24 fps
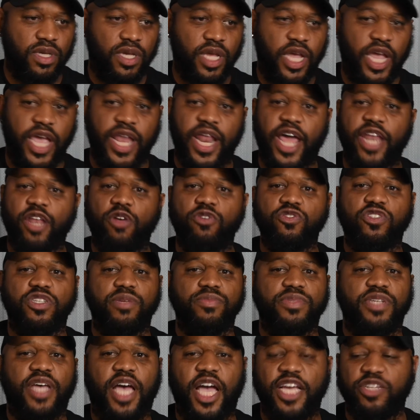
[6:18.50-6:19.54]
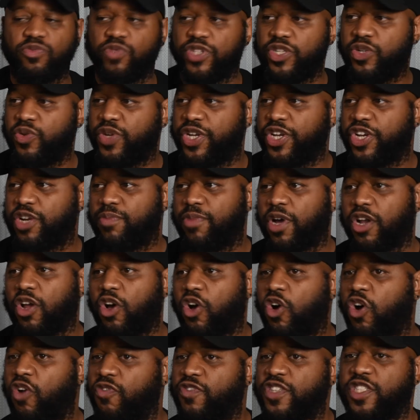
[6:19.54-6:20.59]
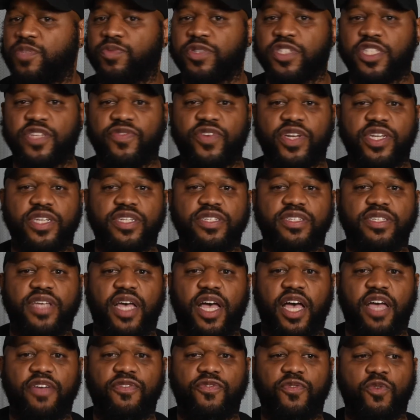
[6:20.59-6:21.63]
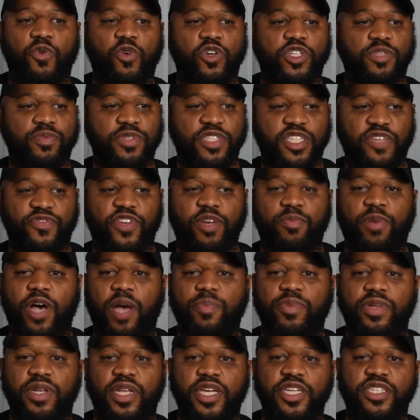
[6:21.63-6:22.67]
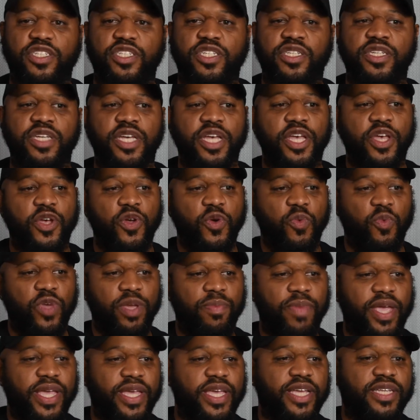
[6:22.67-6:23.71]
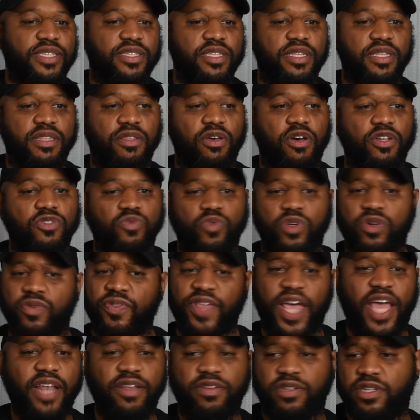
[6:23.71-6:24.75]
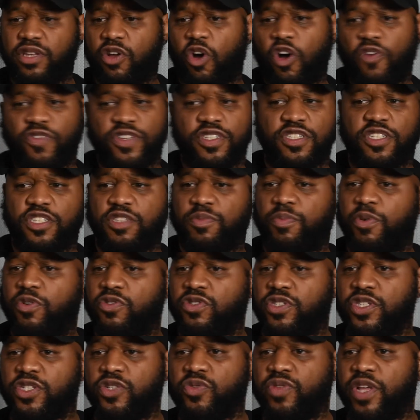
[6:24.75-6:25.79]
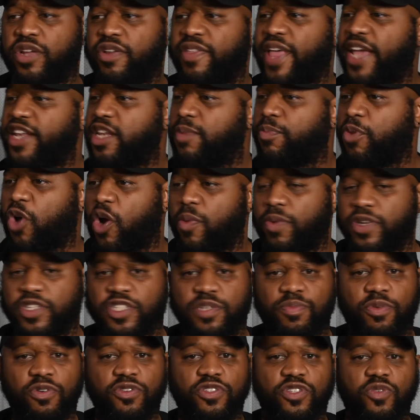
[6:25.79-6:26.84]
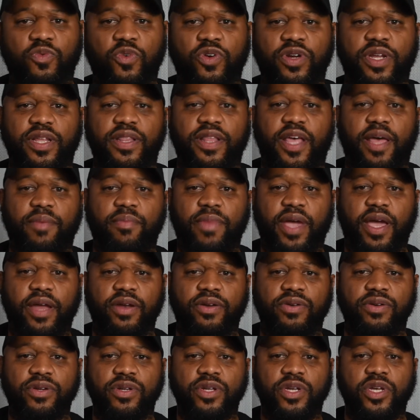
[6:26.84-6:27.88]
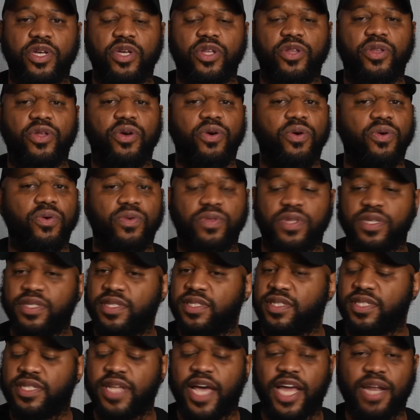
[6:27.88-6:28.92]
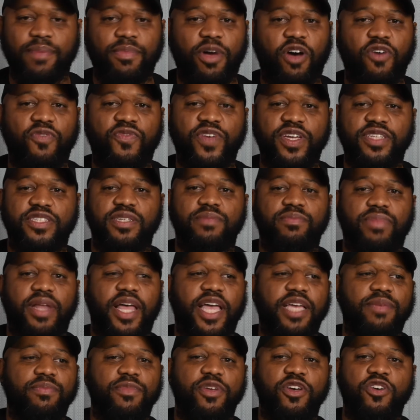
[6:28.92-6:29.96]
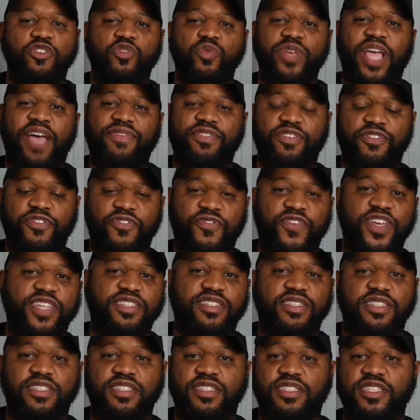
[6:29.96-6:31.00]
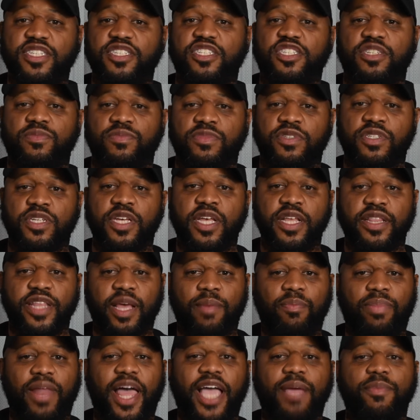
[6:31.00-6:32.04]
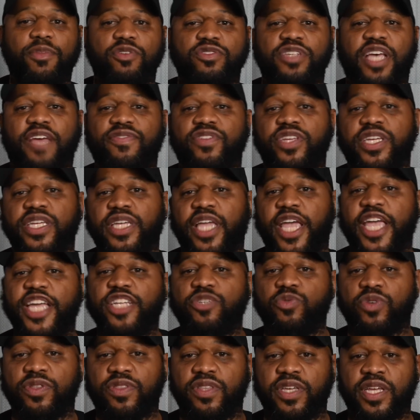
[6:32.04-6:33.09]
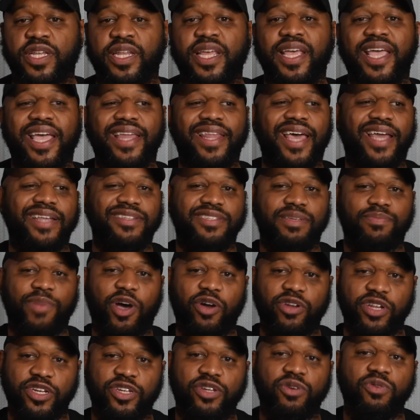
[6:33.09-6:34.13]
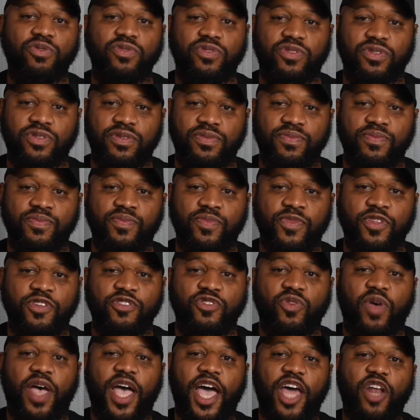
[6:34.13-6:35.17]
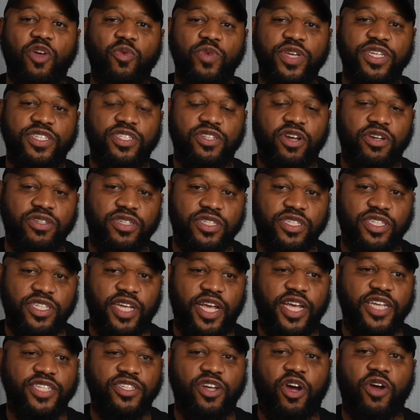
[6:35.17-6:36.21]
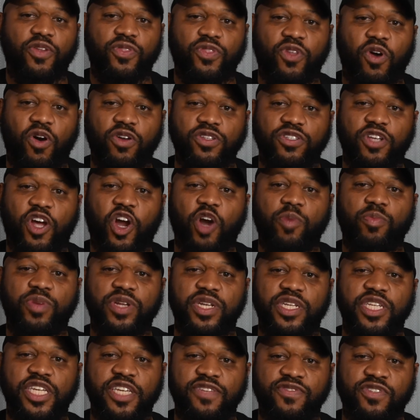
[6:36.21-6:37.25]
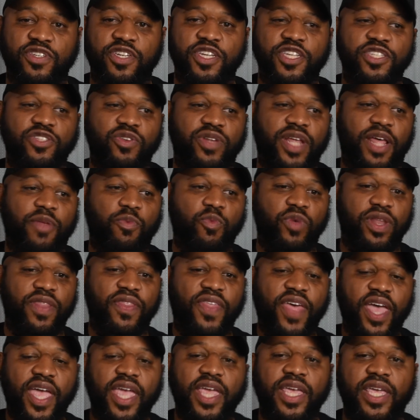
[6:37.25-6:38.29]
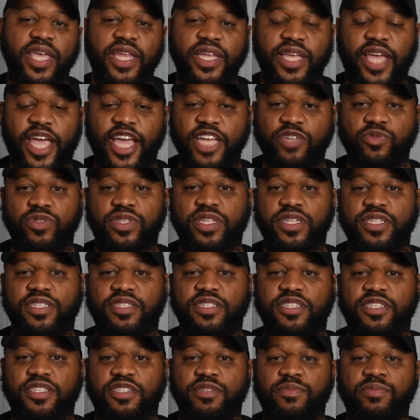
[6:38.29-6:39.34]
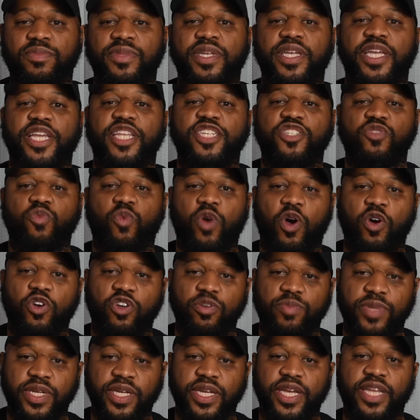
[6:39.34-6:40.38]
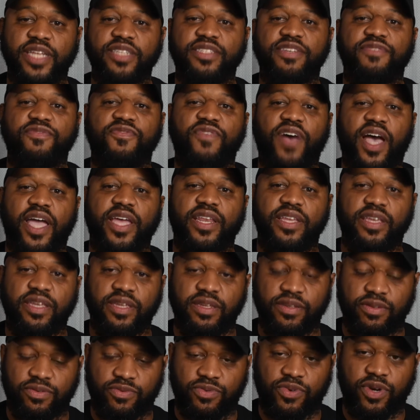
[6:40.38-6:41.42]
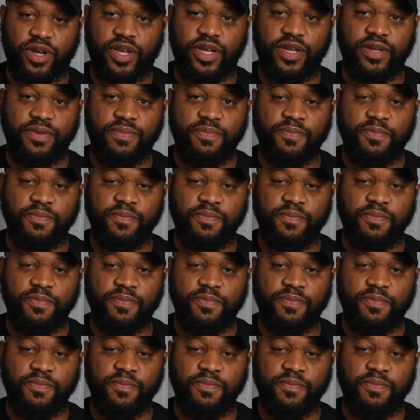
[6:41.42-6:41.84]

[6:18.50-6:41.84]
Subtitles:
And I know sometimes when you hear about an office specifically designed for a specific population, we may get to the thoughts, well, that office is supposed to do that, or that department is supposed to work in that manner. No, this is not about fixing black males. We have to fix the systems that black males have to engage within, and that is about adults. So how do we start to change our thoughts, our beliefs, so that when they engage within a system, it is welcoming, it is inviting, right?